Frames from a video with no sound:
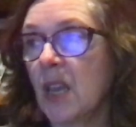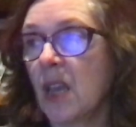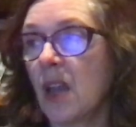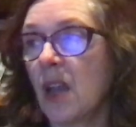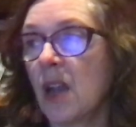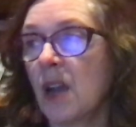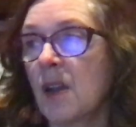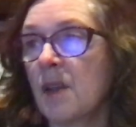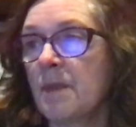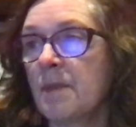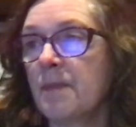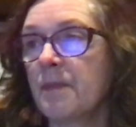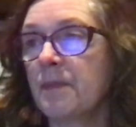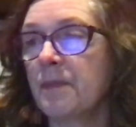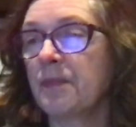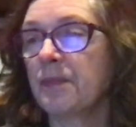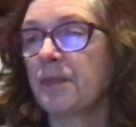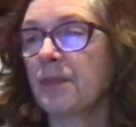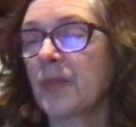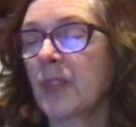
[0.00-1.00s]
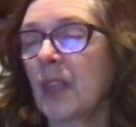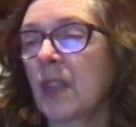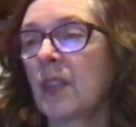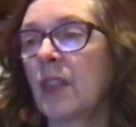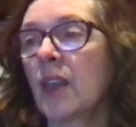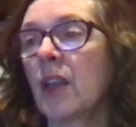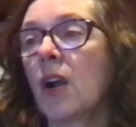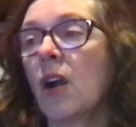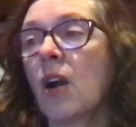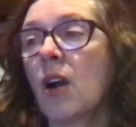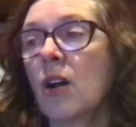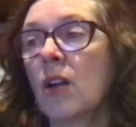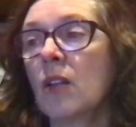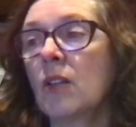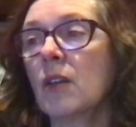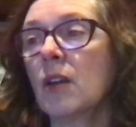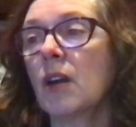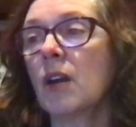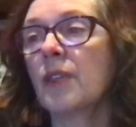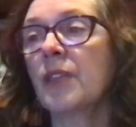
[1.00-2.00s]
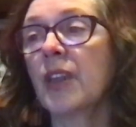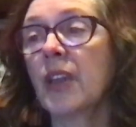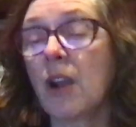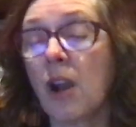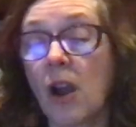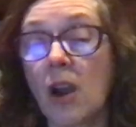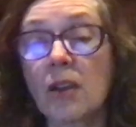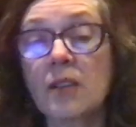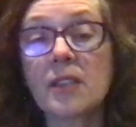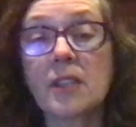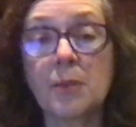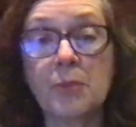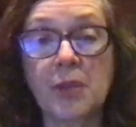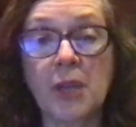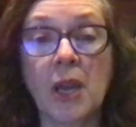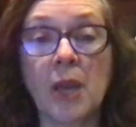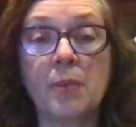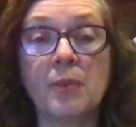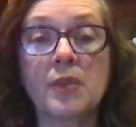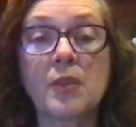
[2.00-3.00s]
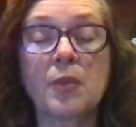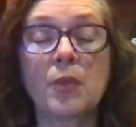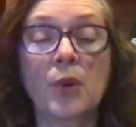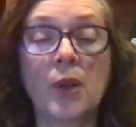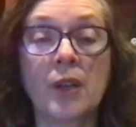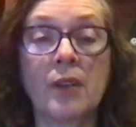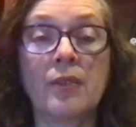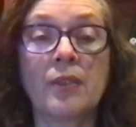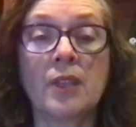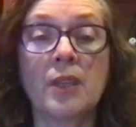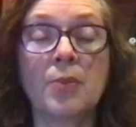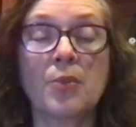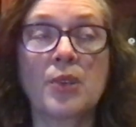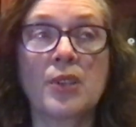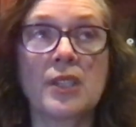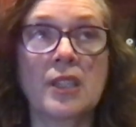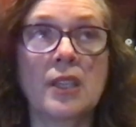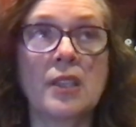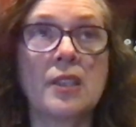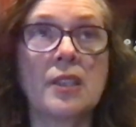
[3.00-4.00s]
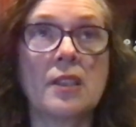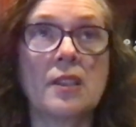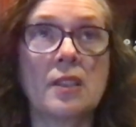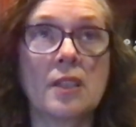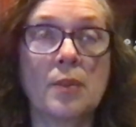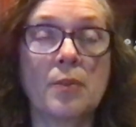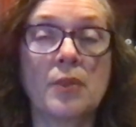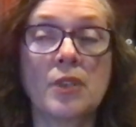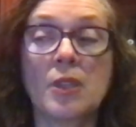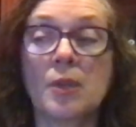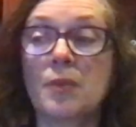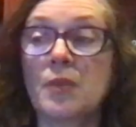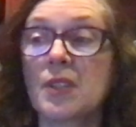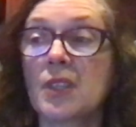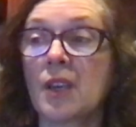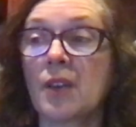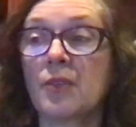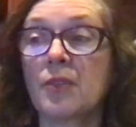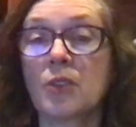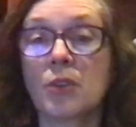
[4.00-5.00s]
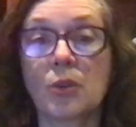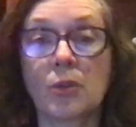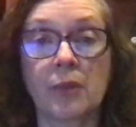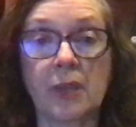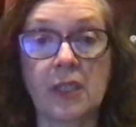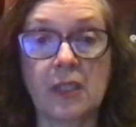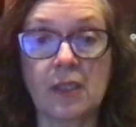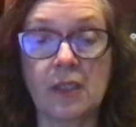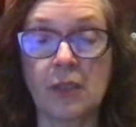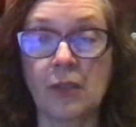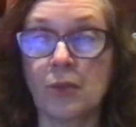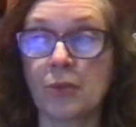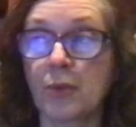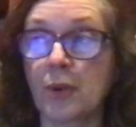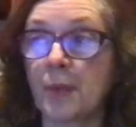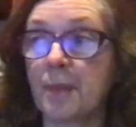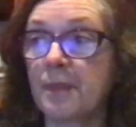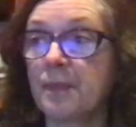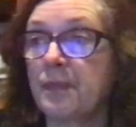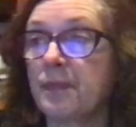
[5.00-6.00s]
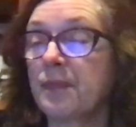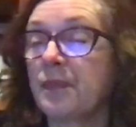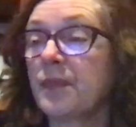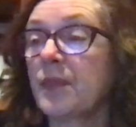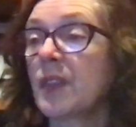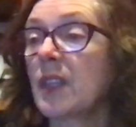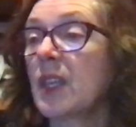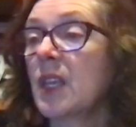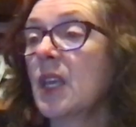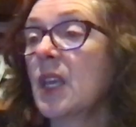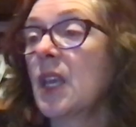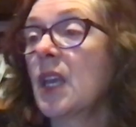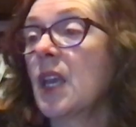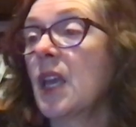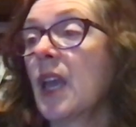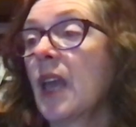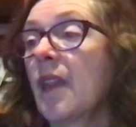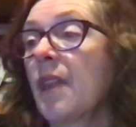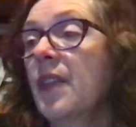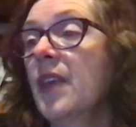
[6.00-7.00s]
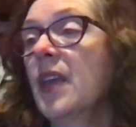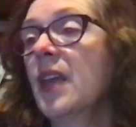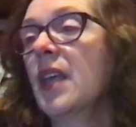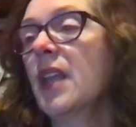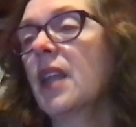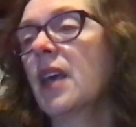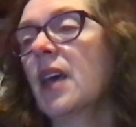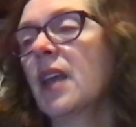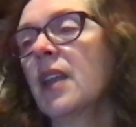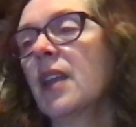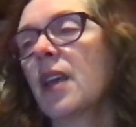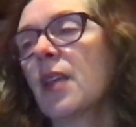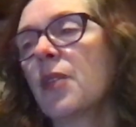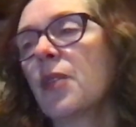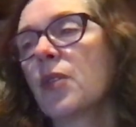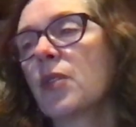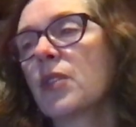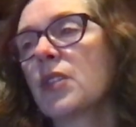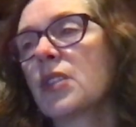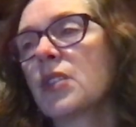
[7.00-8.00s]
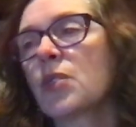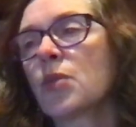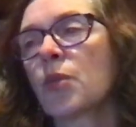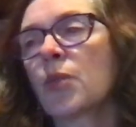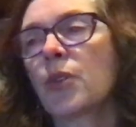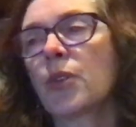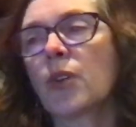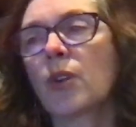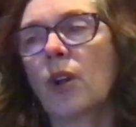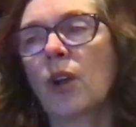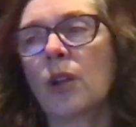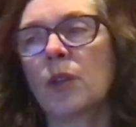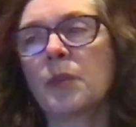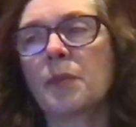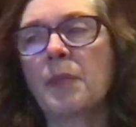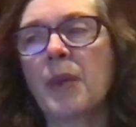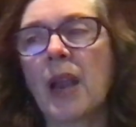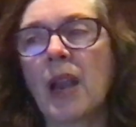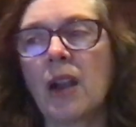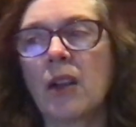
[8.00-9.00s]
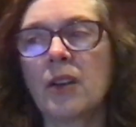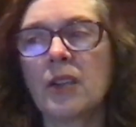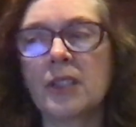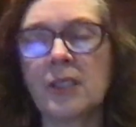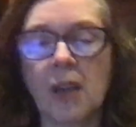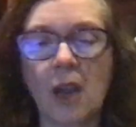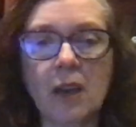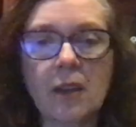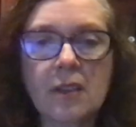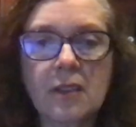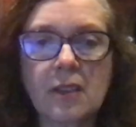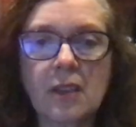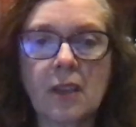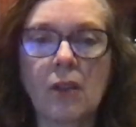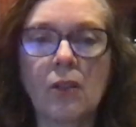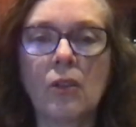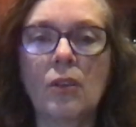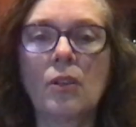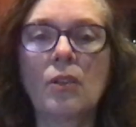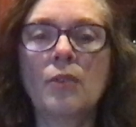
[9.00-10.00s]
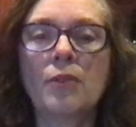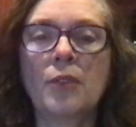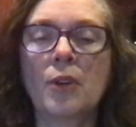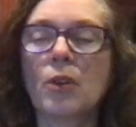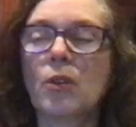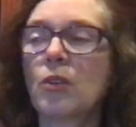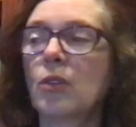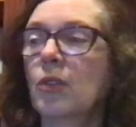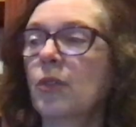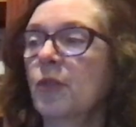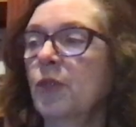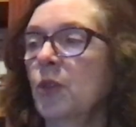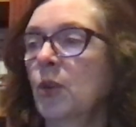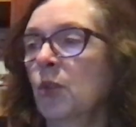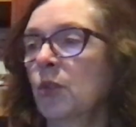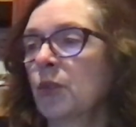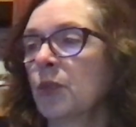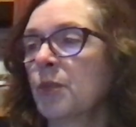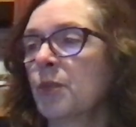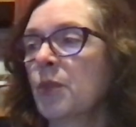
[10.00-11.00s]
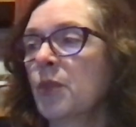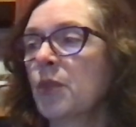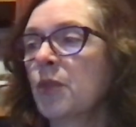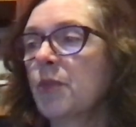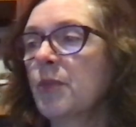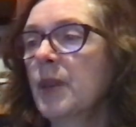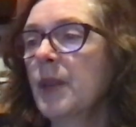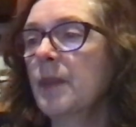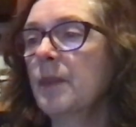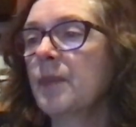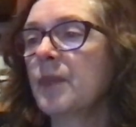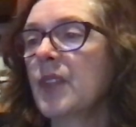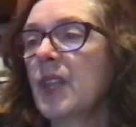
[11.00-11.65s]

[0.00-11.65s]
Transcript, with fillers: Um, they all they are sometimes one of the presenting symptoms of Tourette syndrome. And then another disorder called paradoxical vocal fold movement.